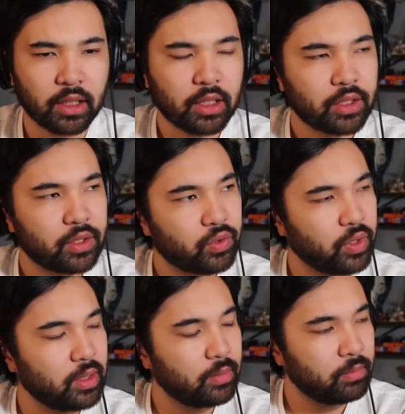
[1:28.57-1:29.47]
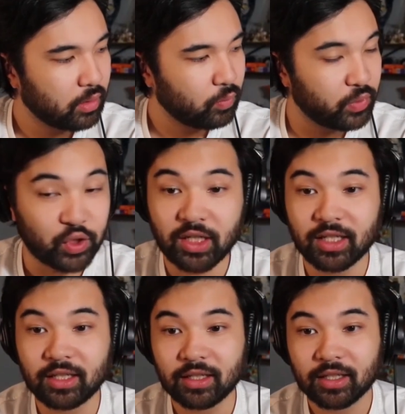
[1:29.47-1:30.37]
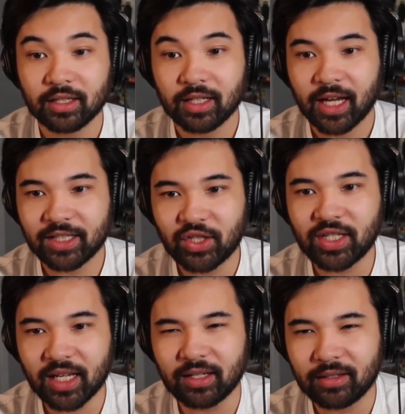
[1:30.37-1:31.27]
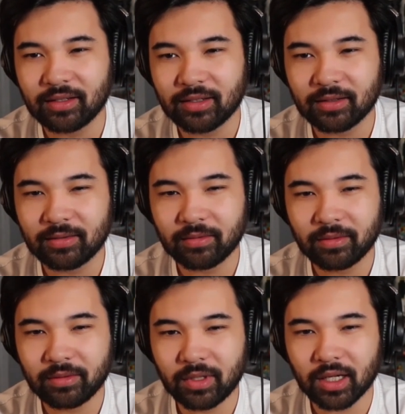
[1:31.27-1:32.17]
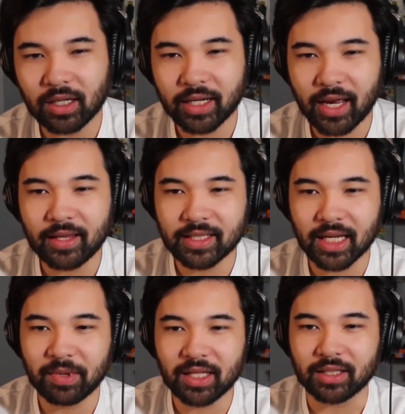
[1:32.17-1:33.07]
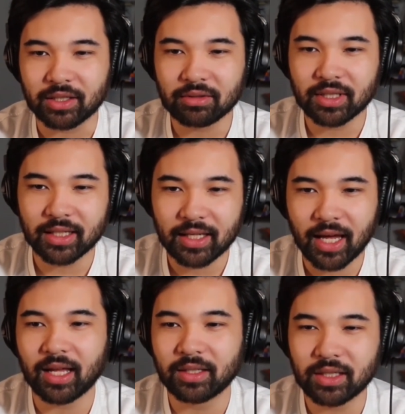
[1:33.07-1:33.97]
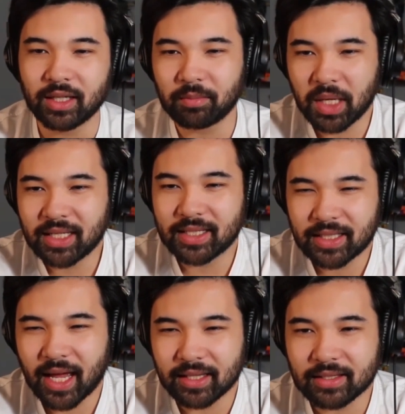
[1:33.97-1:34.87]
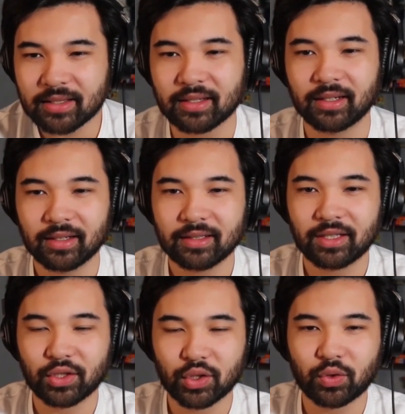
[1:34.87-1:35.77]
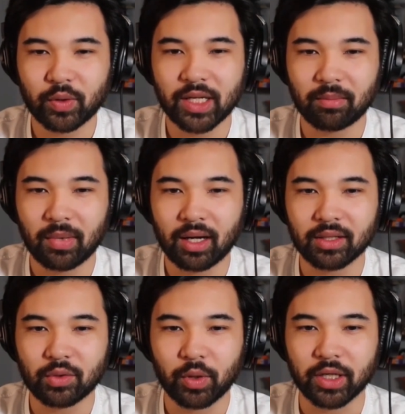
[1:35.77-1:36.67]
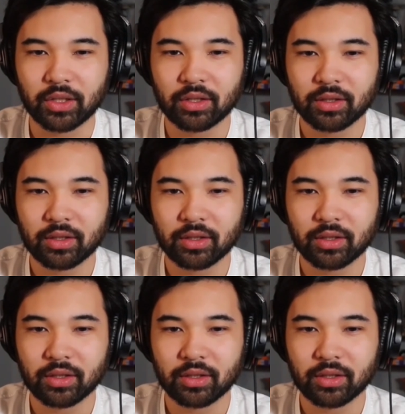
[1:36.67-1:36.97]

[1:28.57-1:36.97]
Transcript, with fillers: stream with Jean, and she said kind of the same thing. She was like, yeah, it makes sense to stream on Twitch